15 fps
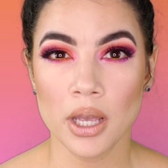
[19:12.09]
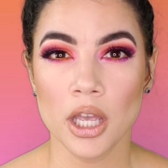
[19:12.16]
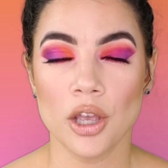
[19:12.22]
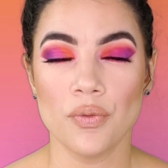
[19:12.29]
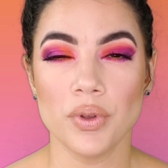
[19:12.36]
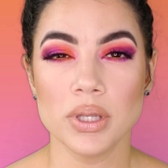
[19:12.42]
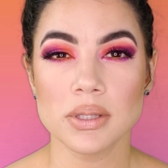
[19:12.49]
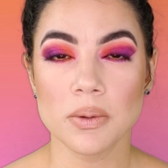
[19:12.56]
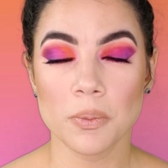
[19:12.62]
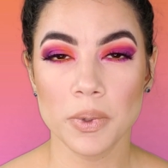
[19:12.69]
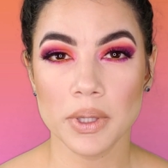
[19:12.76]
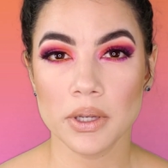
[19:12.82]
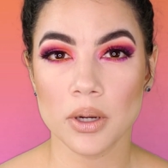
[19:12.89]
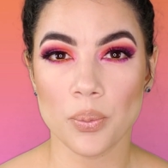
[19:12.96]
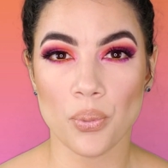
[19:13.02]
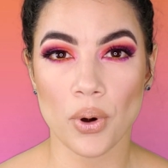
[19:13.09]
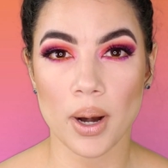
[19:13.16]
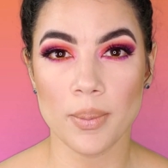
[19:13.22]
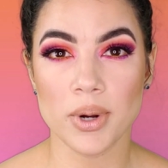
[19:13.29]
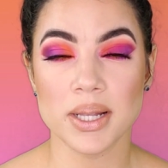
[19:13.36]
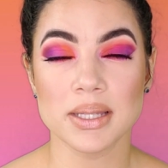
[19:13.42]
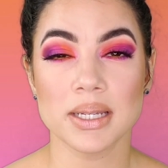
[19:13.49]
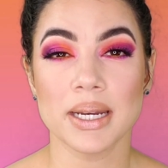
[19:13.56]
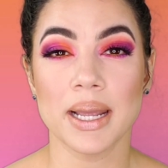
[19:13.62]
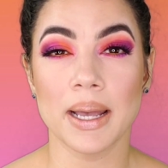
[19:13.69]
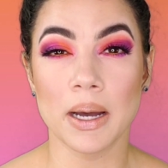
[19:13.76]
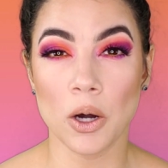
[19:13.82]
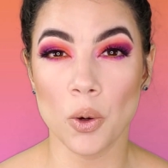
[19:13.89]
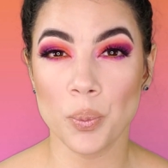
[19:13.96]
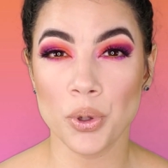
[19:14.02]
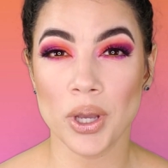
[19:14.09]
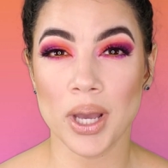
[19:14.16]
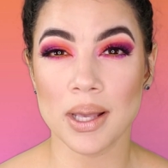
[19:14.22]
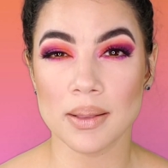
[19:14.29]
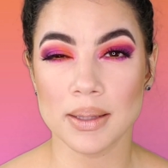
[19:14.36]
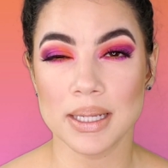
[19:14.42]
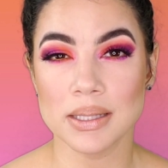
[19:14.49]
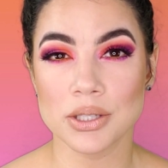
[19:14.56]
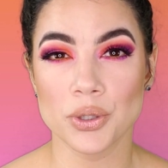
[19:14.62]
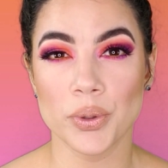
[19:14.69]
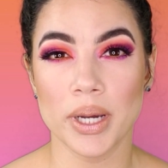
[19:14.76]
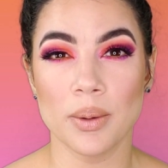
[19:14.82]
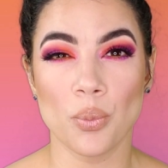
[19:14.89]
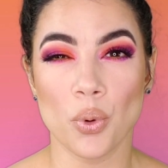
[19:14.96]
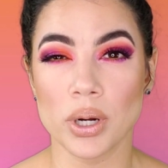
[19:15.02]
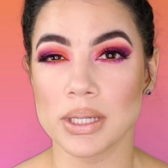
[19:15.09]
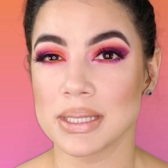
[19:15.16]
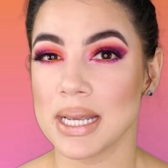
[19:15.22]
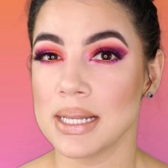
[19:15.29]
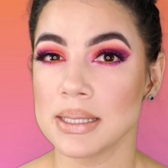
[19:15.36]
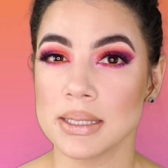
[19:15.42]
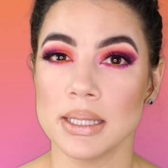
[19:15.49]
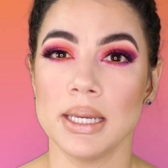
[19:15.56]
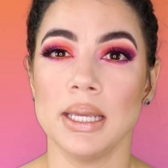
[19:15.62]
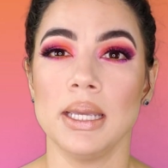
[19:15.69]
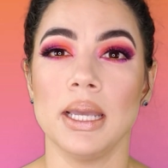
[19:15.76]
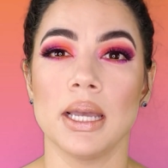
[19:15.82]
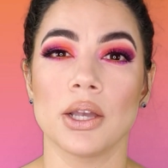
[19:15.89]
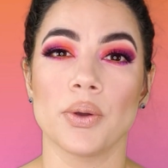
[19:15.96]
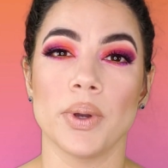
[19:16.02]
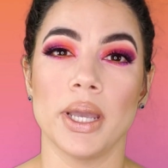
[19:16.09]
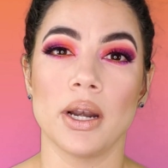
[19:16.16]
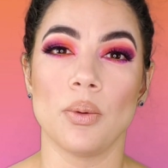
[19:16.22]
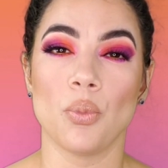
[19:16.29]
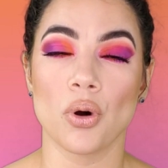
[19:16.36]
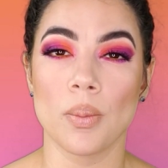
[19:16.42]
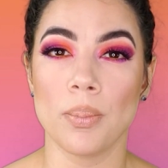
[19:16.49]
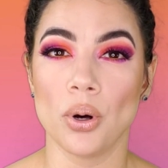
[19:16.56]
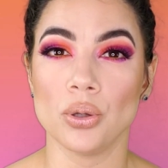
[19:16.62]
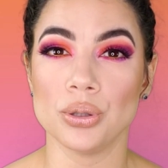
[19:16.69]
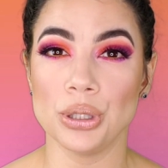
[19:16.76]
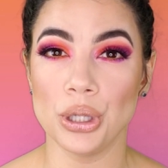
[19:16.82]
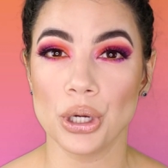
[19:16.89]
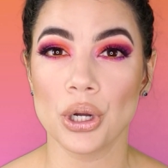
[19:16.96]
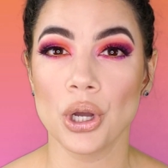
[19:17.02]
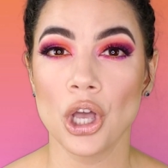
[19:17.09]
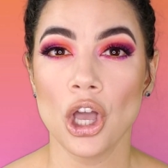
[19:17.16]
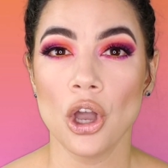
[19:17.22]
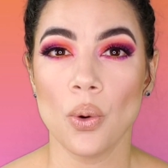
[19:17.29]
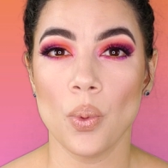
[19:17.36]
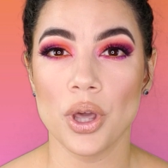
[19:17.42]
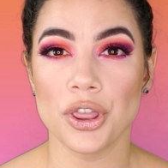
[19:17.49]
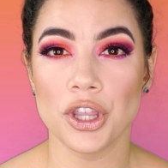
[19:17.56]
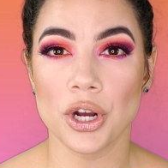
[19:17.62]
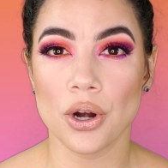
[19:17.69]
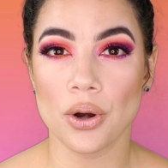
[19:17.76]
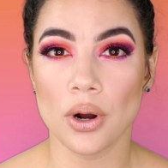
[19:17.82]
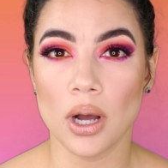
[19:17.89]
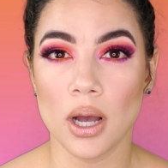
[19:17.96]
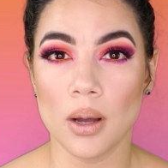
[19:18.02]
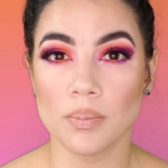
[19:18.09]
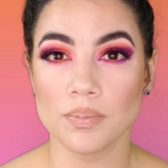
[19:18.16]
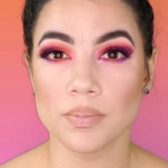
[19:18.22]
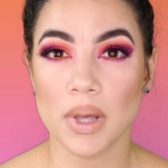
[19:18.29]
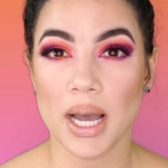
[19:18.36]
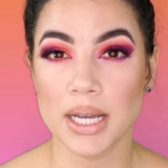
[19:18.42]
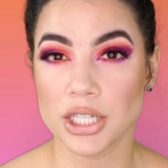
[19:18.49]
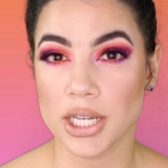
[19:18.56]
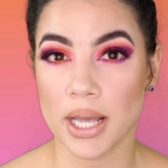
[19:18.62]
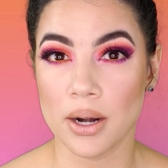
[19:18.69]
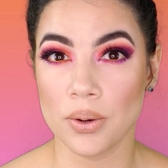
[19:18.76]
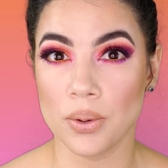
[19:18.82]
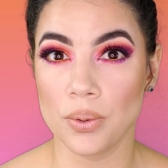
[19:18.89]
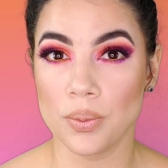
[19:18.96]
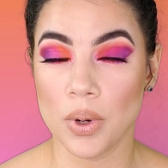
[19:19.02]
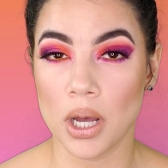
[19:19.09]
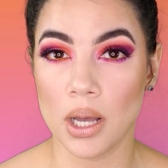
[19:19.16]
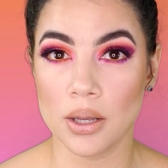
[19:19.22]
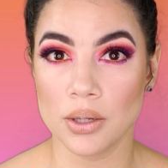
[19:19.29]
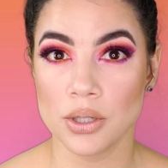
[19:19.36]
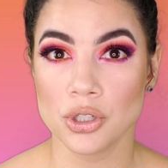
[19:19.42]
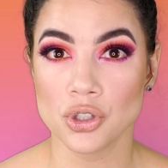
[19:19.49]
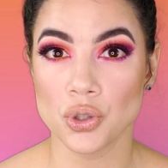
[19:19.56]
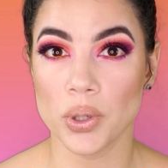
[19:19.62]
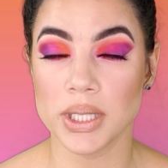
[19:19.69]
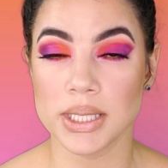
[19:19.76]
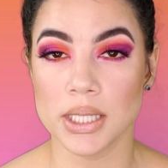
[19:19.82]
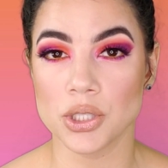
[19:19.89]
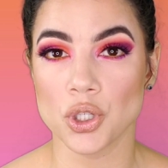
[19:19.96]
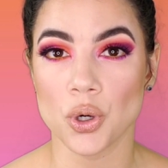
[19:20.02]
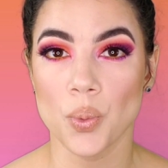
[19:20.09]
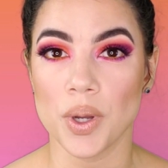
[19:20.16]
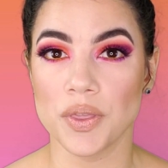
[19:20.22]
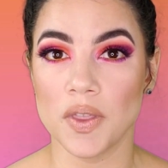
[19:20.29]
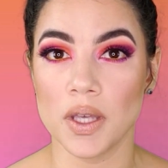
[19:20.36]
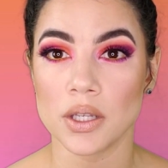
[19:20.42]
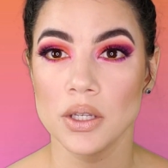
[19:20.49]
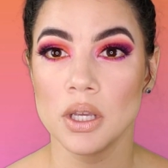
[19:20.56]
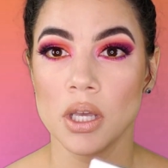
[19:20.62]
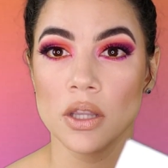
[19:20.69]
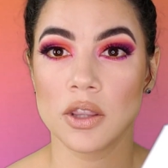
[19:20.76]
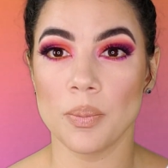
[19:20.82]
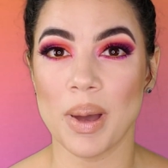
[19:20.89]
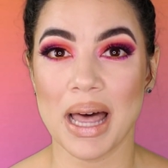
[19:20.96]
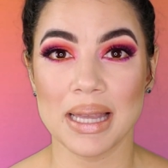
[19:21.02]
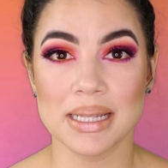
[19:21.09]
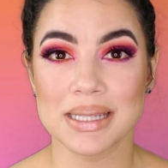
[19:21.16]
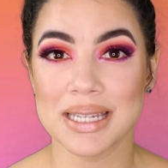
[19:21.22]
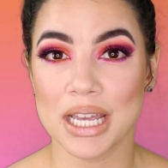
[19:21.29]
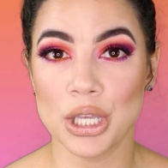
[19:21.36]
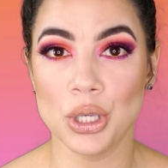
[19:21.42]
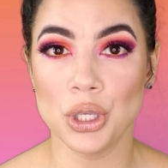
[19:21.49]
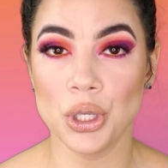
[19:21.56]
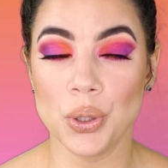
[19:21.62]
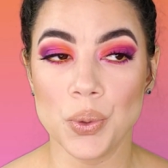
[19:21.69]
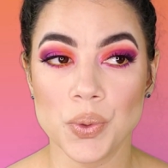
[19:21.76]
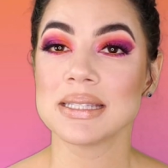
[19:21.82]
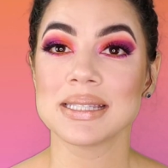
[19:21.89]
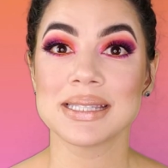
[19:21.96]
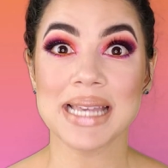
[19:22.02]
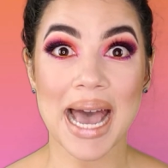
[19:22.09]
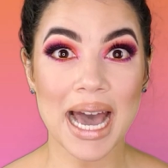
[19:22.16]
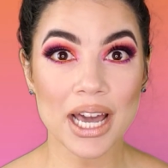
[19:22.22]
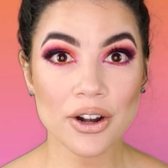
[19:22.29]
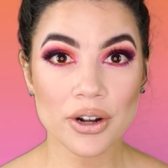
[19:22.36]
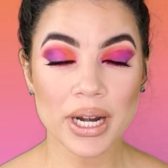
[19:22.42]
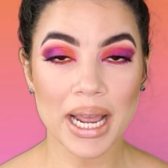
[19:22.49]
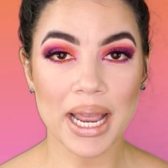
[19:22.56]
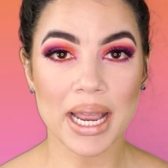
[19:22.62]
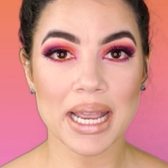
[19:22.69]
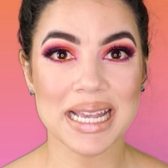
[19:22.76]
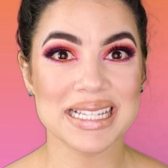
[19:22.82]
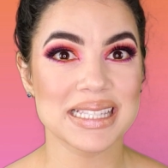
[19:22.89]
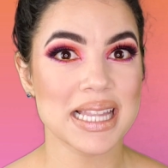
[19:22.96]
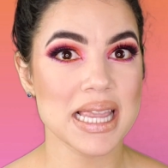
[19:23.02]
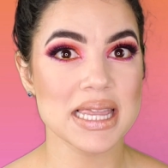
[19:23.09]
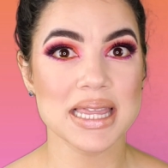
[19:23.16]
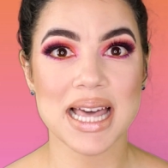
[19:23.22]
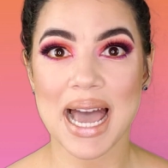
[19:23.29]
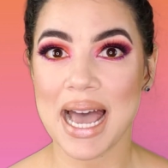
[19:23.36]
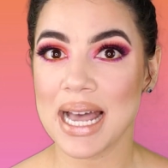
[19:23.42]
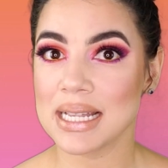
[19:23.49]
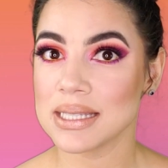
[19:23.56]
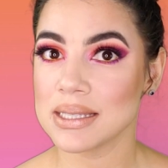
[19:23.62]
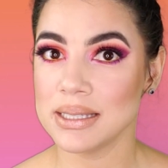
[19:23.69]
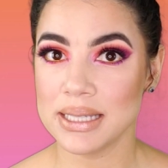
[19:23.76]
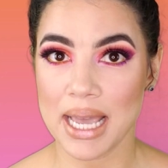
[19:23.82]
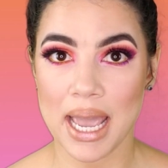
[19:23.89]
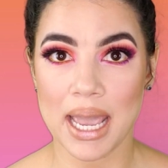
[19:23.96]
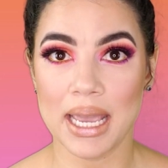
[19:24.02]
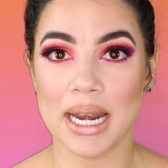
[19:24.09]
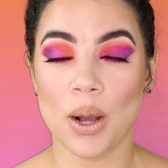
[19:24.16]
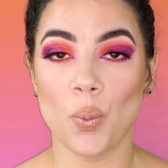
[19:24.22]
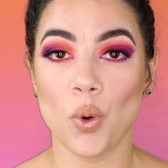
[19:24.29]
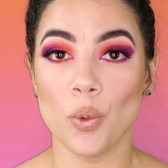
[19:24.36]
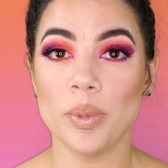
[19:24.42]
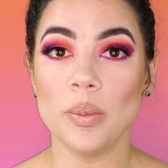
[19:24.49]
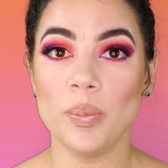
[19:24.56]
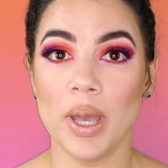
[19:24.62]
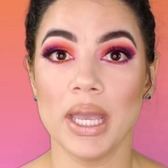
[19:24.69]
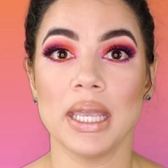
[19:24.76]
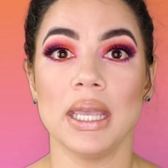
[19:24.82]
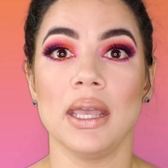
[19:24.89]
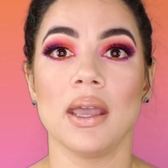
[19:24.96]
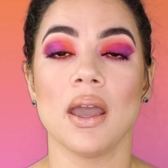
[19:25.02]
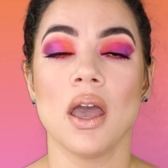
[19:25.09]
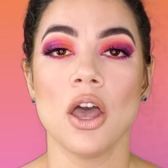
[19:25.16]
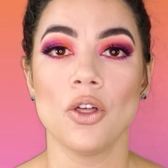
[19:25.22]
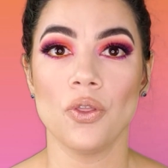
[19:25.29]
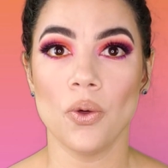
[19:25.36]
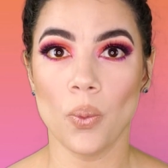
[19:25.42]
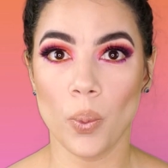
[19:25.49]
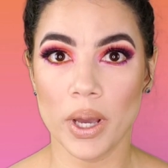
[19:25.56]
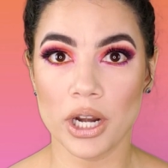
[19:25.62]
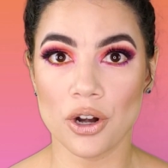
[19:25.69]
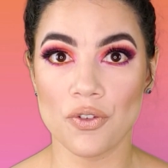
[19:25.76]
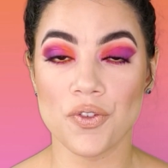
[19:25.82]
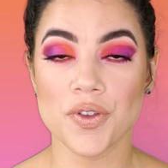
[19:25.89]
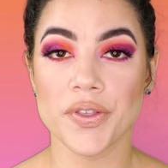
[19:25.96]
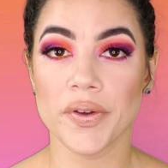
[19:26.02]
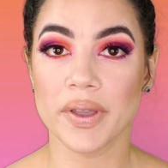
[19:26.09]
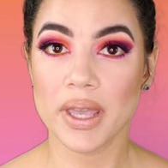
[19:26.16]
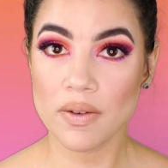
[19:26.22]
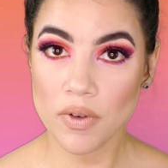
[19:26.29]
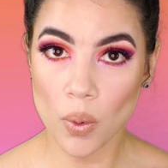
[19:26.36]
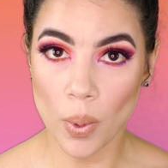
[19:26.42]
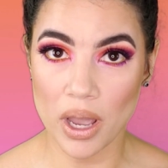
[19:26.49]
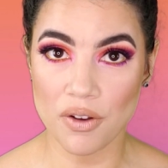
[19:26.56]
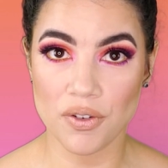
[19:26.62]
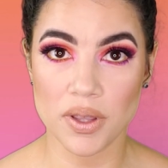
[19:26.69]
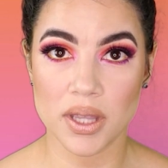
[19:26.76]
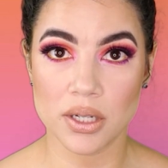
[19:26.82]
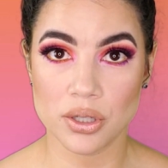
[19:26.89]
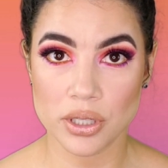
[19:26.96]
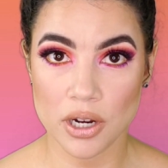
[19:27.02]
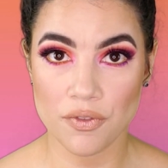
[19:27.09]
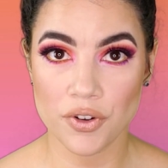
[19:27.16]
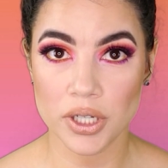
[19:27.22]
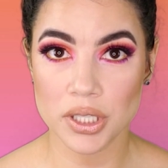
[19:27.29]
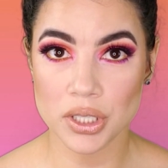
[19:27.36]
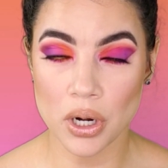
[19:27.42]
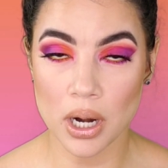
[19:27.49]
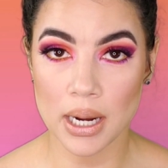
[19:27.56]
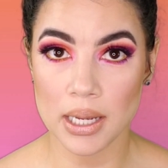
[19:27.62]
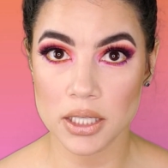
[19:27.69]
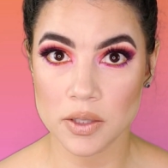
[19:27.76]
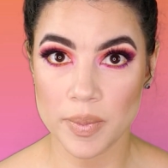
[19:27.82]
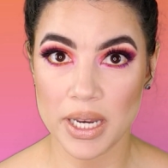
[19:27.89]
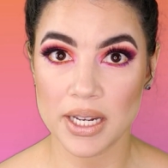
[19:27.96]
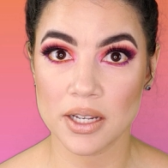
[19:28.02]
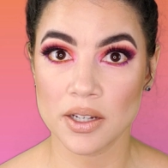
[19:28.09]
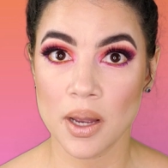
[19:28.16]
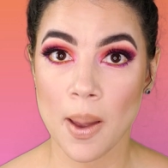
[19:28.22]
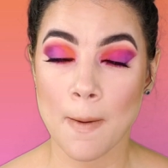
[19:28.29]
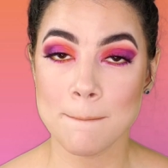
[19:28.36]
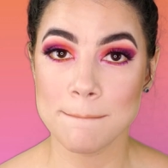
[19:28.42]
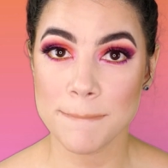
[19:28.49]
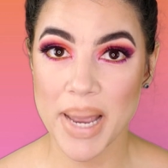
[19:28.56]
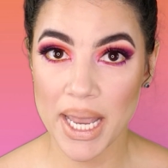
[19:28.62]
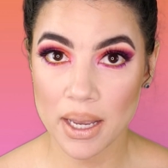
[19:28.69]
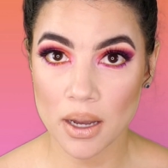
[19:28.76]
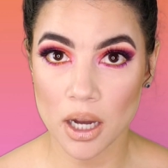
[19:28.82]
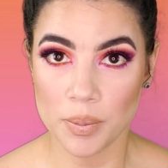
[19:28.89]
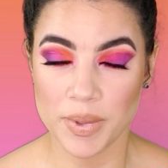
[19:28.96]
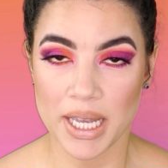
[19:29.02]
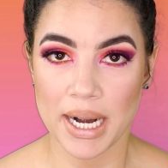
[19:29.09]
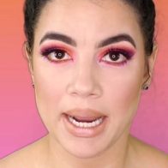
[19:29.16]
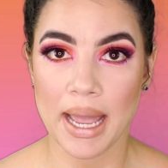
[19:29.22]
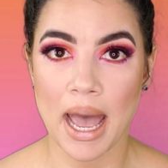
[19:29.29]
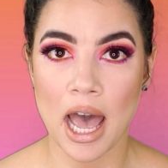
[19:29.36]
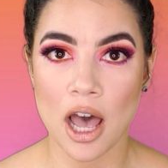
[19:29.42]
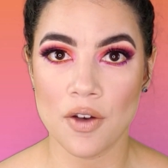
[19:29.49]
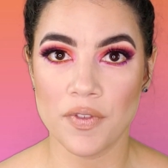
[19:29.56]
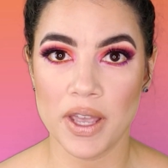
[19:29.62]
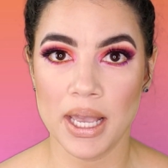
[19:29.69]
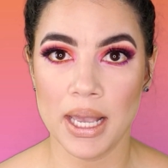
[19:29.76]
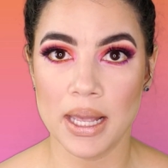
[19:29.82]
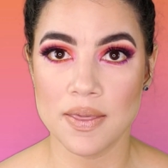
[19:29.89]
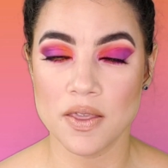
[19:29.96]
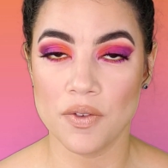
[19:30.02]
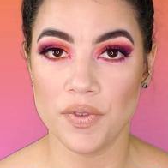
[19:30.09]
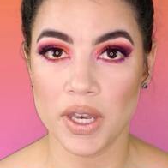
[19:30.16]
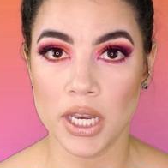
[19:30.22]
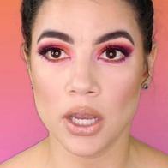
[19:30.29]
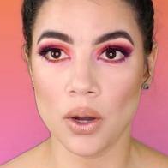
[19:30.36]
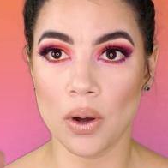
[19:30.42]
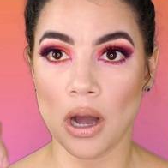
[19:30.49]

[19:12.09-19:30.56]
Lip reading: If you use a really good primer, that's going to help you at least create more intensity and create a more bold look with your eyeshadow choices or with the palettes that you use. Saturday is the last day and I will be picking the winner for the giveaway for the Jeffree Star Cosmetic makeup that I have in the video.